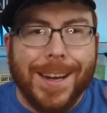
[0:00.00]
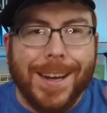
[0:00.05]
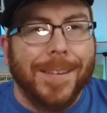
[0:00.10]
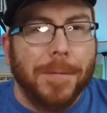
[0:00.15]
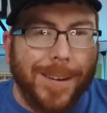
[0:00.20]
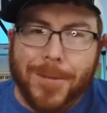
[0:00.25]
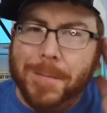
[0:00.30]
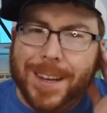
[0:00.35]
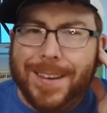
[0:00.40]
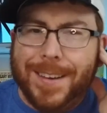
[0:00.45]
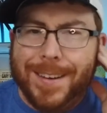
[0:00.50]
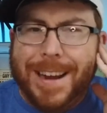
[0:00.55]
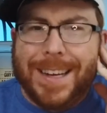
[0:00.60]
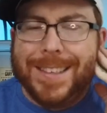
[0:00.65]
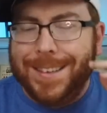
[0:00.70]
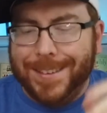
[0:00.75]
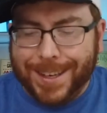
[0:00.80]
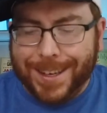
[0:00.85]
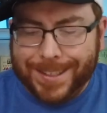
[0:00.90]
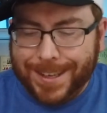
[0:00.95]
pretty
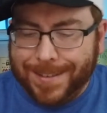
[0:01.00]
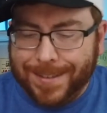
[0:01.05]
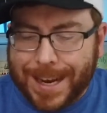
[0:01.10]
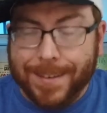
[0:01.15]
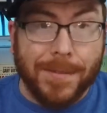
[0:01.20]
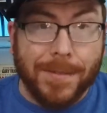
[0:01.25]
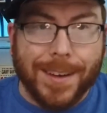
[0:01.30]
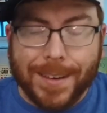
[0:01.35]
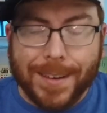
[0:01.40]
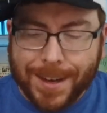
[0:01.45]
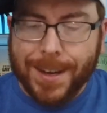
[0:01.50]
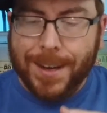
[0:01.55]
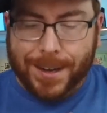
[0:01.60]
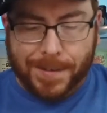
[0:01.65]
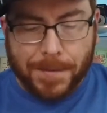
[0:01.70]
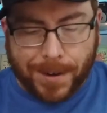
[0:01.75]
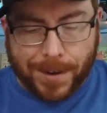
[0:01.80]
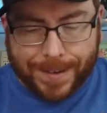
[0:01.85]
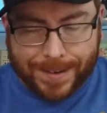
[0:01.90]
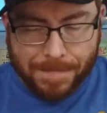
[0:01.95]
good. You
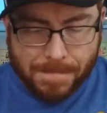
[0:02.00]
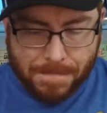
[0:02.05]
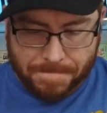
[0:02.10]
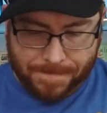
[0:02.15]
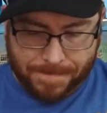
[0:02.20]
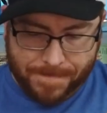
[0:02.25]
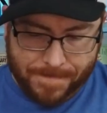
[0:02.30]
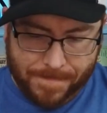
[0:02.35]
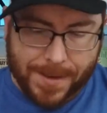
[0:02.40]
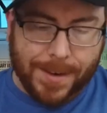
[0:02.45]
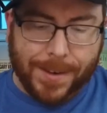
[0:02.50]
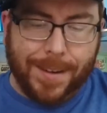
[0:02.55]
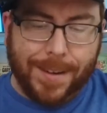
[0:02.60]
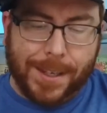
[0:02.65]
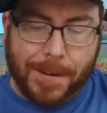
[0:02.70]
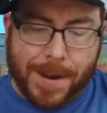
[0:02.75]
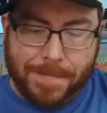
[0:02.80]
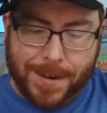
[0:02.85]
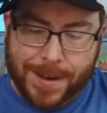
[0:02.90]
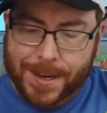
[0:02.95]
first bite into
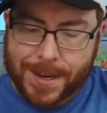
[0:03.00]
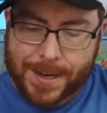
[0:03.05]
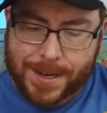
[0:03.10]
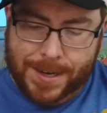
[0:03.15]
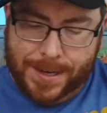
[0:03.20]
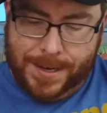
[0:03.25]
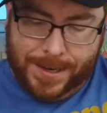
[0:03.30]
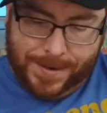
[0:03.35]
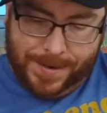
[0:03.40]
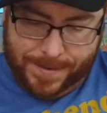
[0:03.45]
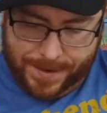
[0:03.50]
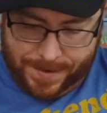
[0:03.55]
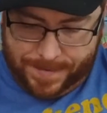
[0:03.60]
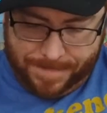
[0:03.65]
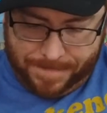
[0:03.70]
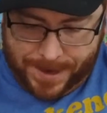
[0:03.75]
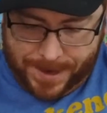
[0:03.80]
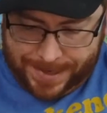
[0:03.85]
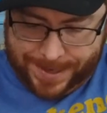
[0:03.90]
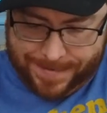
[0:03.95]
it, and it
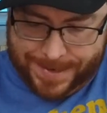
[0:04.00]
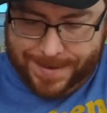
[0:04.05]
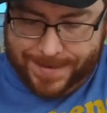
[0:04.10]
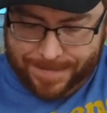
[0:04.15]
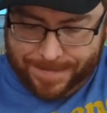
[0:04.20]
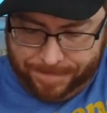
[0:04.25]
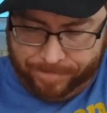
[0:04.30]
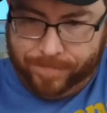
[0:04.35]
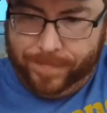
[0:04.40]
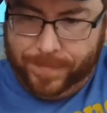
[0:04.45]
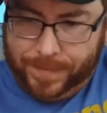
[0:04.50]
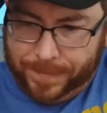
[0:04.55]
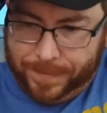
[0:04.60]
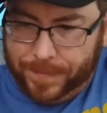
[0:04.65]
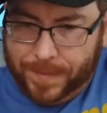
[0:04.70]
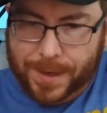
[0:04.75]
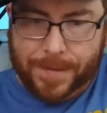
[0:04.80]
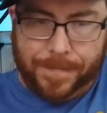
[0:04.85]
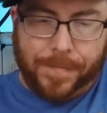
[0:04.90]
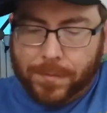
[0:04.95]
has a very good
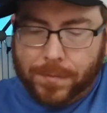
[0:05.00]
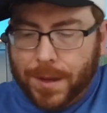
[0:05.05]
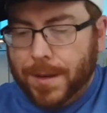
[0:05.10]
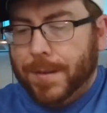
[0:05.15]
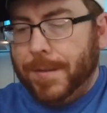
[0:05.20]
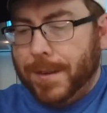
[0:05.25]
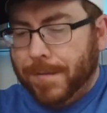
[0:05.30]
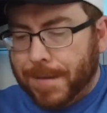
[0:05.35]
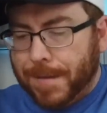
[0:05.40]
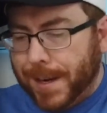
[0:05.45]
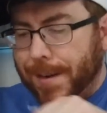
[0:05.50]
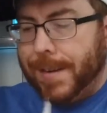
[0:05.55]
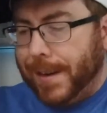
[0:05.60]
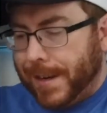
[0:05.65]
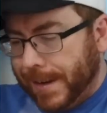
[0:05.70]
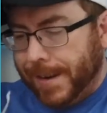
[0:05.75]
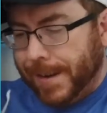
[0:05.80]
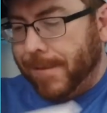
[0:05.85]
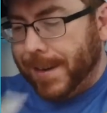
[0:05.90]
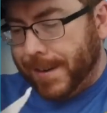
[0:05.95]
flavor. But
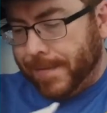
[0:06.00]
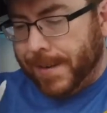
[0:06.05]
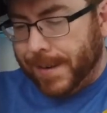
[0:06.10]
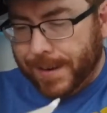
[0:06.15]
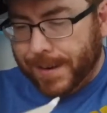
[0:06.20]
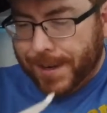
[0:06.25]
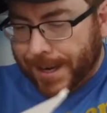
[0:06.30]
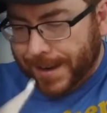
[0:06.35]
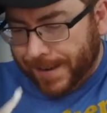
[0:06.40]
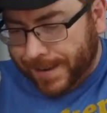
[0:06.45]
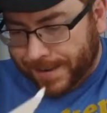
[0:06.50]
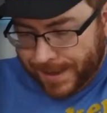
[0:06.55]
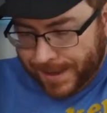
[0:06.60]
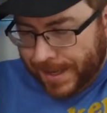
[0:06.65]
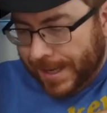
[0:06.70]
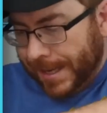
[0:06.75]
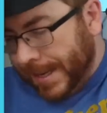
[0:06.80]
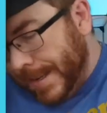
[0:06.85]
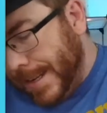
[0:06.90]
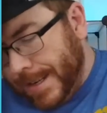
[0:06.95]
then, the
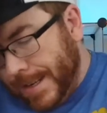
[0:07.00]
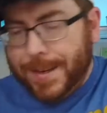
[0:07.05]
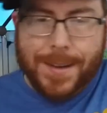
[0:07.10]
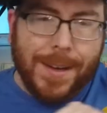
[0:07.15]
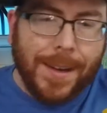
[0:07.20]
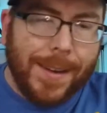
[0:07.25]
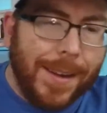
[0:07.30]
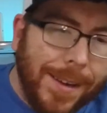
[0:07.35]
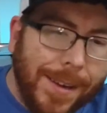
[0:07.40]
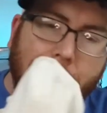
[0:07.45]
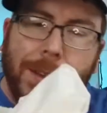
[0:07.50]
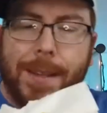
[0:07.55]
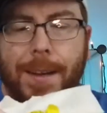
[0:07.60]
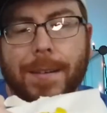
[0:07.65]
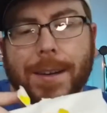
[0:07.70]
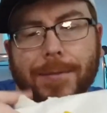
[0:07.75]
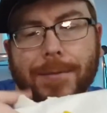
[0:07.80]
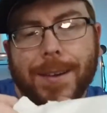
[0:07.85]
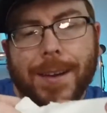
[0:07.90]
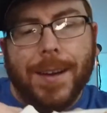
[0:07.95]
aftertaste is
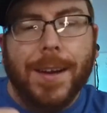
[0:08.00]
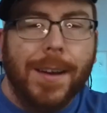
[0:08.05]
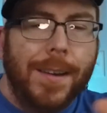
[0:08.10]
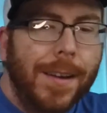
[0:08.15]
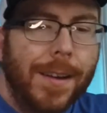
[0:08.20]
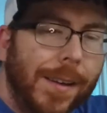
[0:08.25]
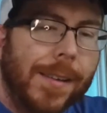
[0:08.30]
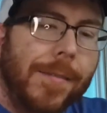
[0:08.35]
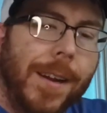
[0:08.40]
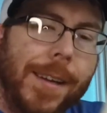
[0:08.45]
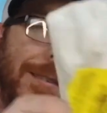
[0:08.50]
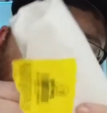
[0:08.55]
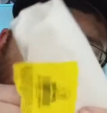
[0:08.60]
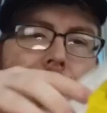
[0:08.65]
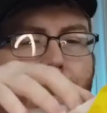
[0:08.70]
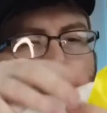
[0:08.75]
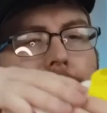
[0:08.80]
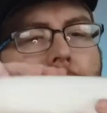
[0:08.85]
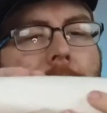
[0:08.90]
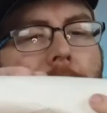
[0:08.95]
kind of weird.
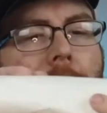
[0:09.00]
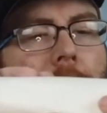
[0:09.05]
Don't